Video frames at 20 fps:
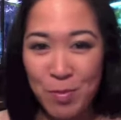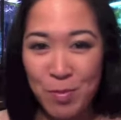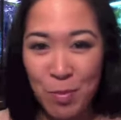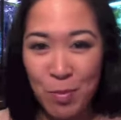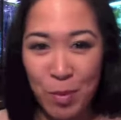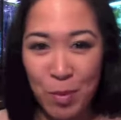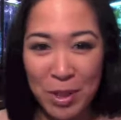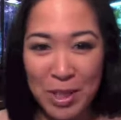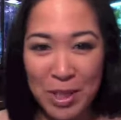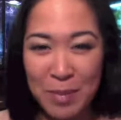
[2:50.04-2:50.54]

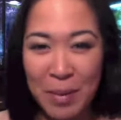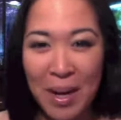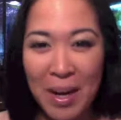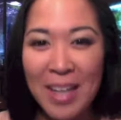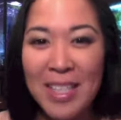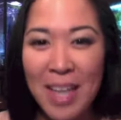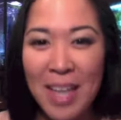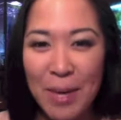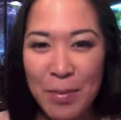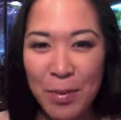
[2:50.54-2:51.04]
Once Upon
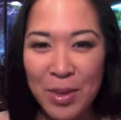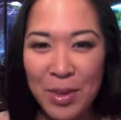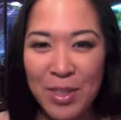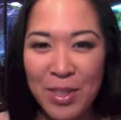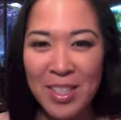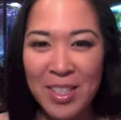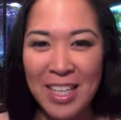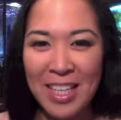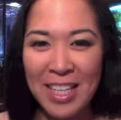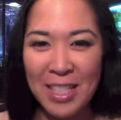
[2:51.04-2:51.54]
a Time in
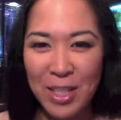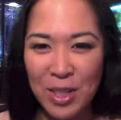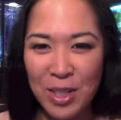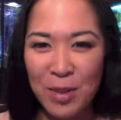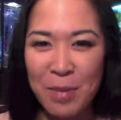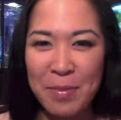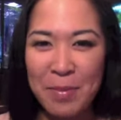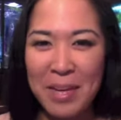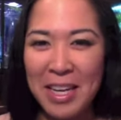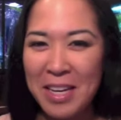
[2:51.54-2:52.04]
Wonderland, so
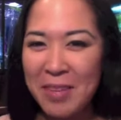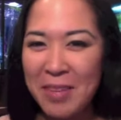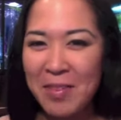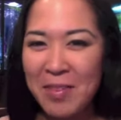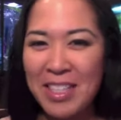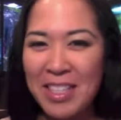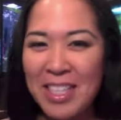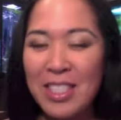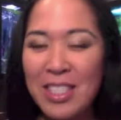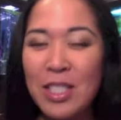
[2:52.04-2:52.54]
I'm getting
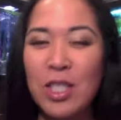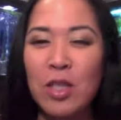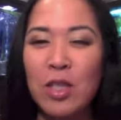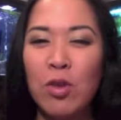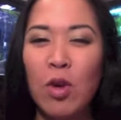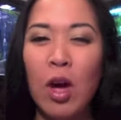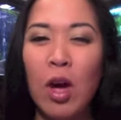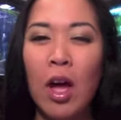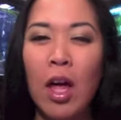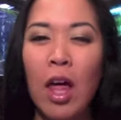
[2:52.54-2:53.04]
really
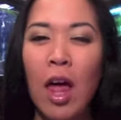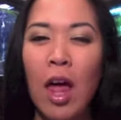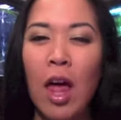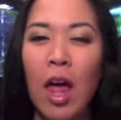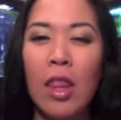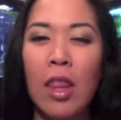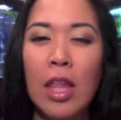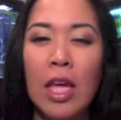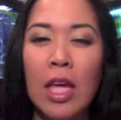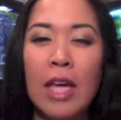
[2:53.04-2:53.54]
into
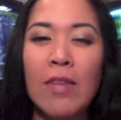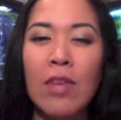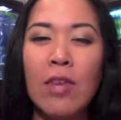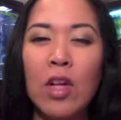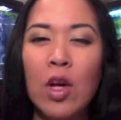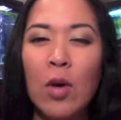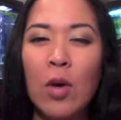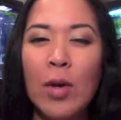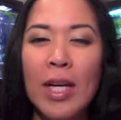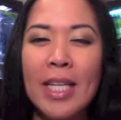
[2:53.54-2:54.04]
the
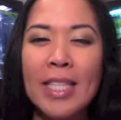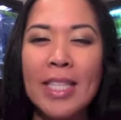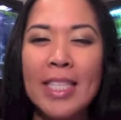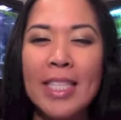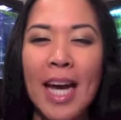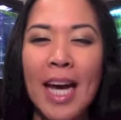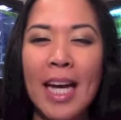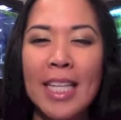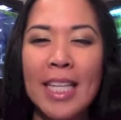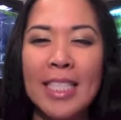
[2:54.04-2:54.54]
evil queen's
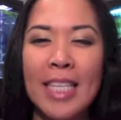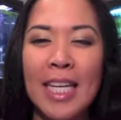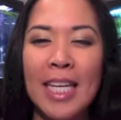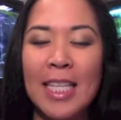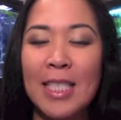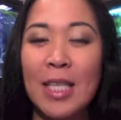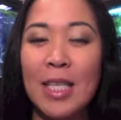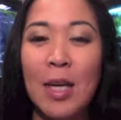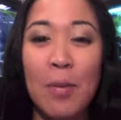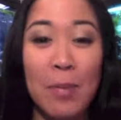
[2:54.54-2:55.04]

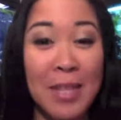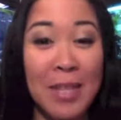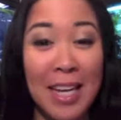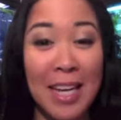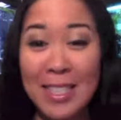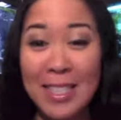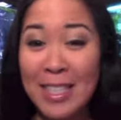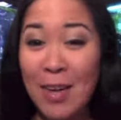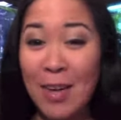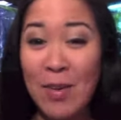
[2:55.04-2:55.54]
accent, but
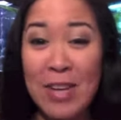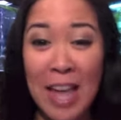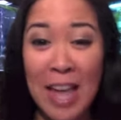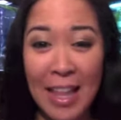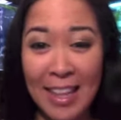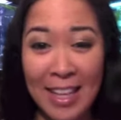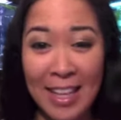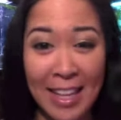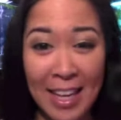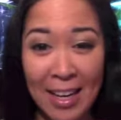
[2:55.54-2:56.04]
I sound
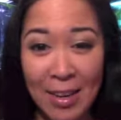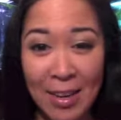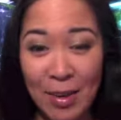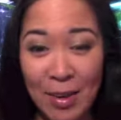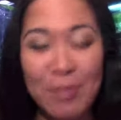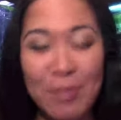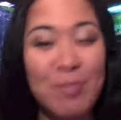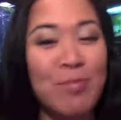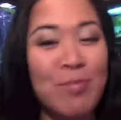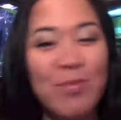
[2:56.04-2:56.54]
nothing like
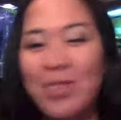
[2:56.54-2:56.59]
her.